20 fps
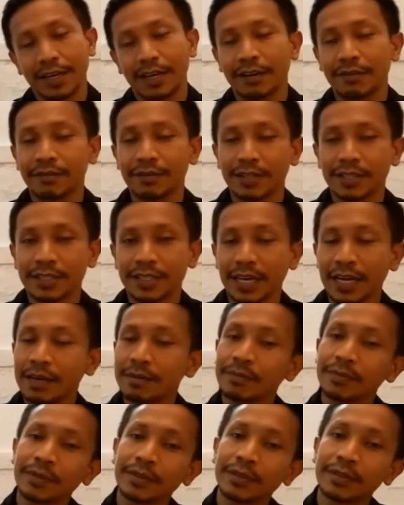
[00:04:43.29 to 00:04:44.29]
For
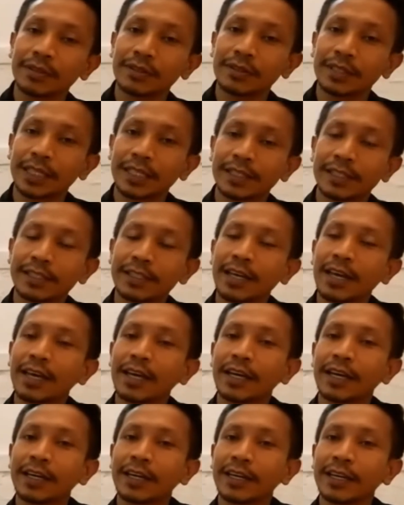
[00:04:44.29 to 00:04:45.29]
example, let's
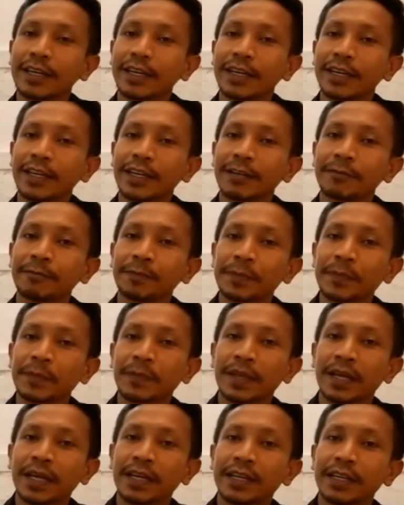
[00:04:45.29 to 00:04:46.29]
say
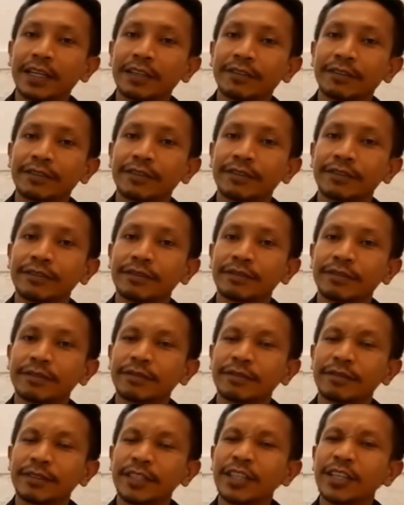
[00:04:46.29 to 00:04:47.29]
if
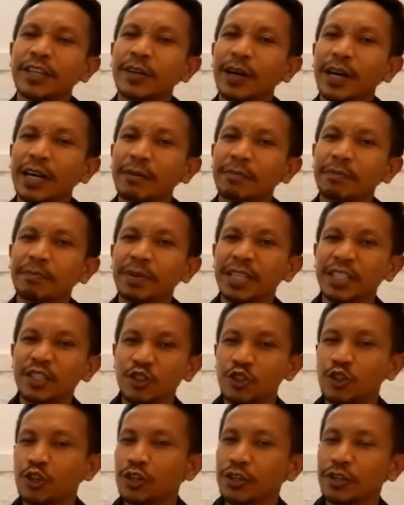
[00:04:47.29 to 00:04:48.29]
I
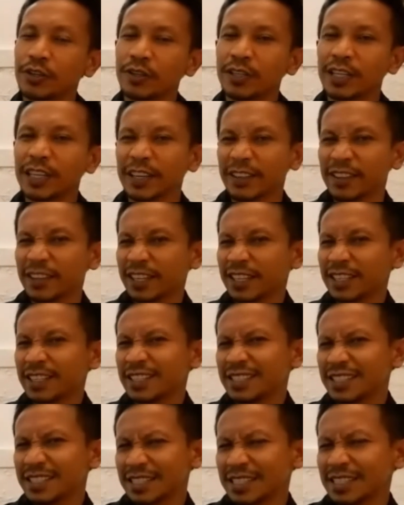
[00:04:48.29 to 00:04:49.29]
pinch you like
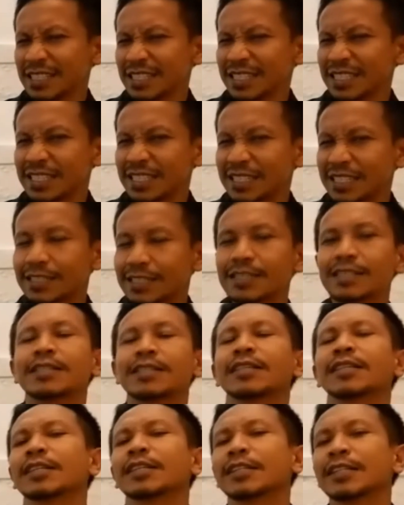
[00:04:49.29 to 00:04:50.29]
this,
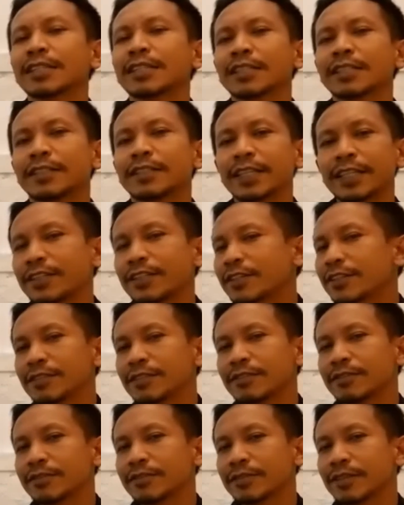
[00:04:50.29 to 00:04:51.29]
then you're gonna
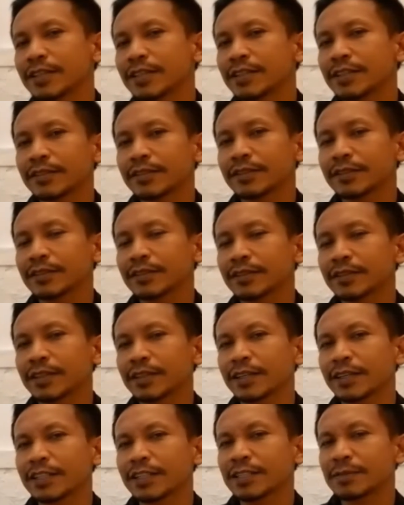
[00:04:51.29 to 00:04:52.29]
feel
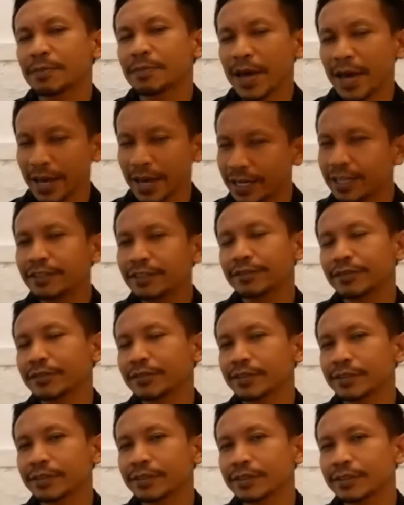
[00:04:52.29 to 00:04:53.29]
it's
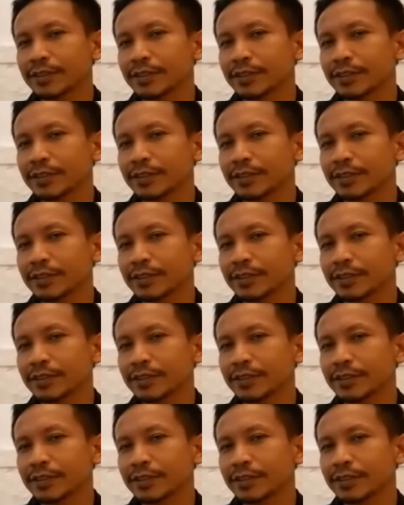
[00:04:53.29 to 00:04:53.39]
painful.